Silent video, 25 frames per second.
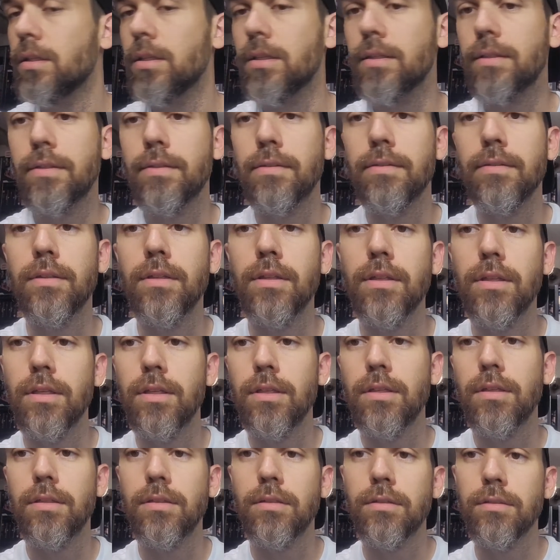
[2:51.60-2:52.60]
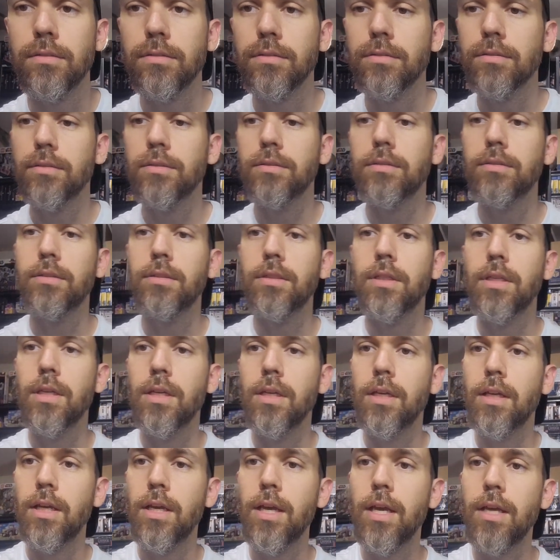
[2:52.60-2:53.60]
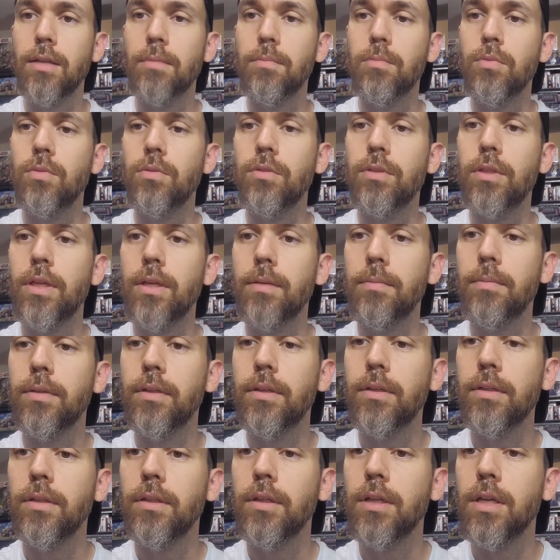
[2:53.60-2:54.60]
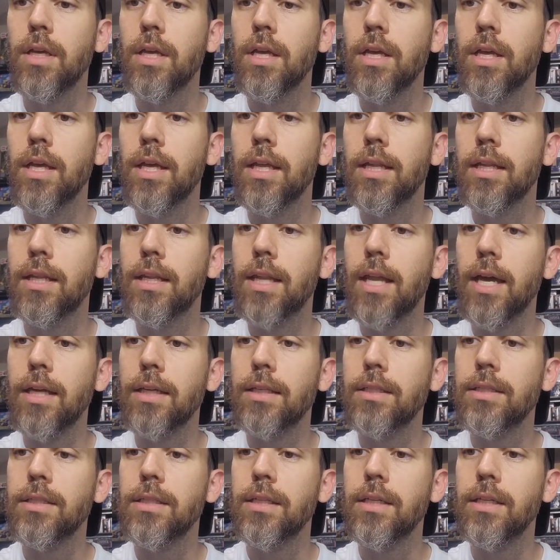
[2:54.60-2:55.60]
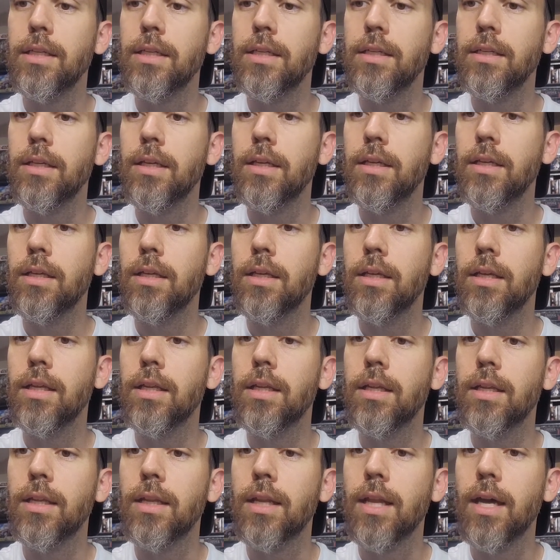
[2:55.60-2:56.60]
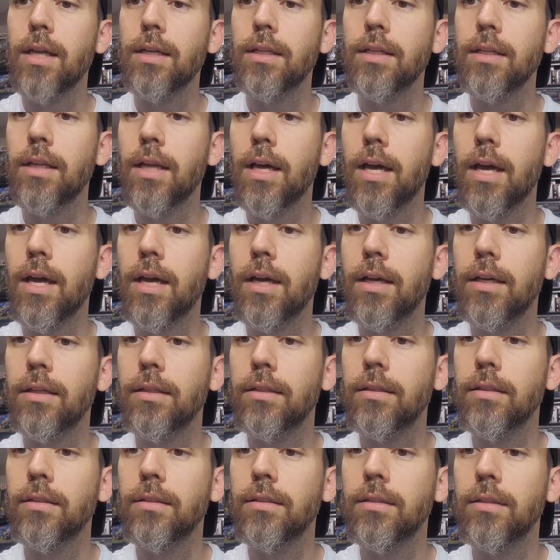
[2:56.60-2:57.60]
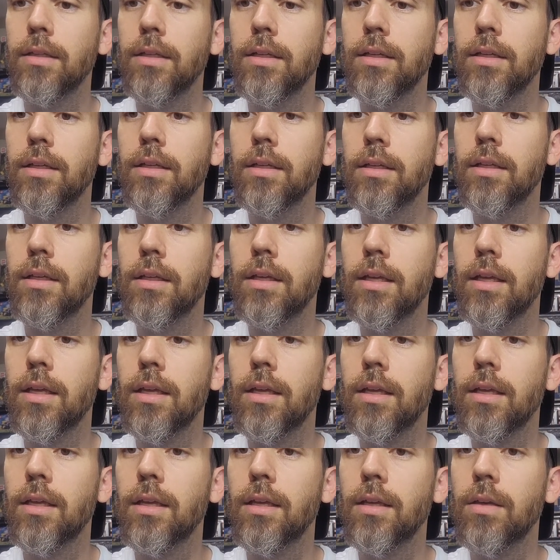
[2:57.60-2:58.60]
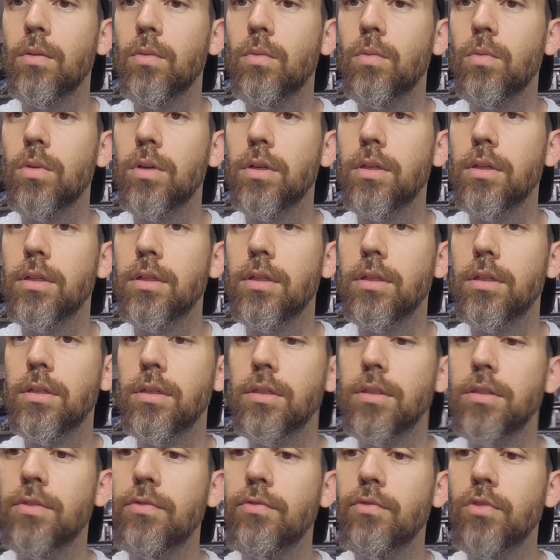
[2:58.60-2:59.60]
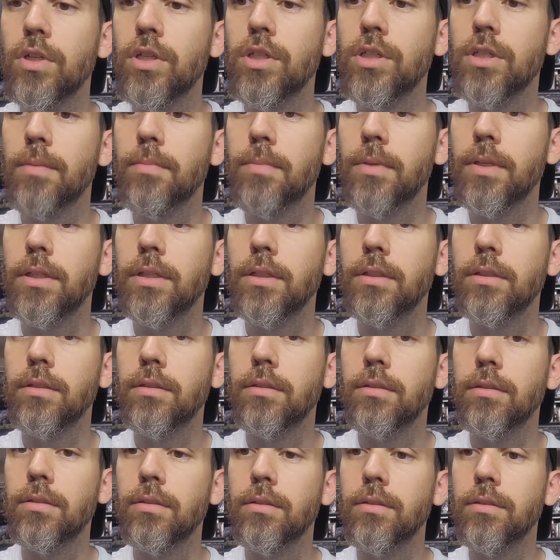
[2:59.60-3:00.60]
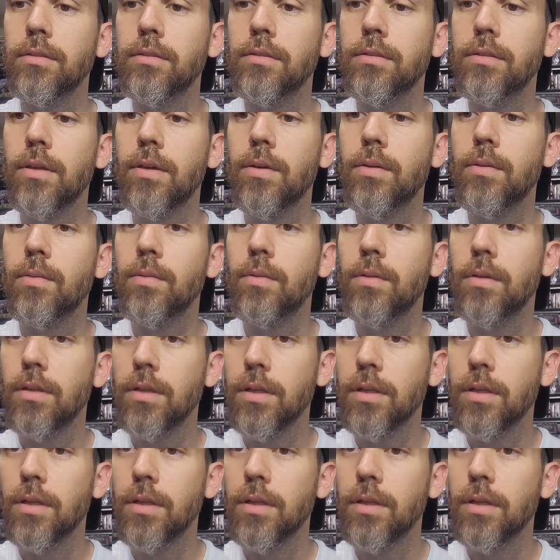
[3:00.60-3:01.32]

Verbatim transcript: let's see, had it pulled up here, 19.99. It was free shipping, so